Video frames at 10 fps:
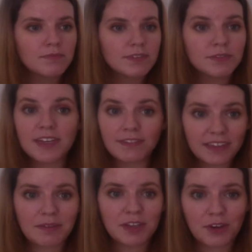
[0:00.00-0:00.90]
So
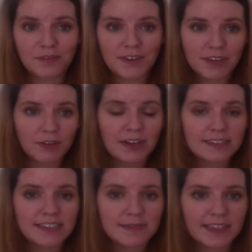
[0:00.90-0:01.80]
definitely let me know if you have any
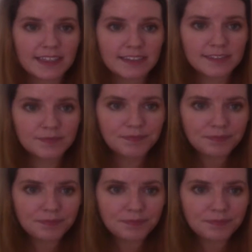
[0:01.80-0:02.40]
questions about this.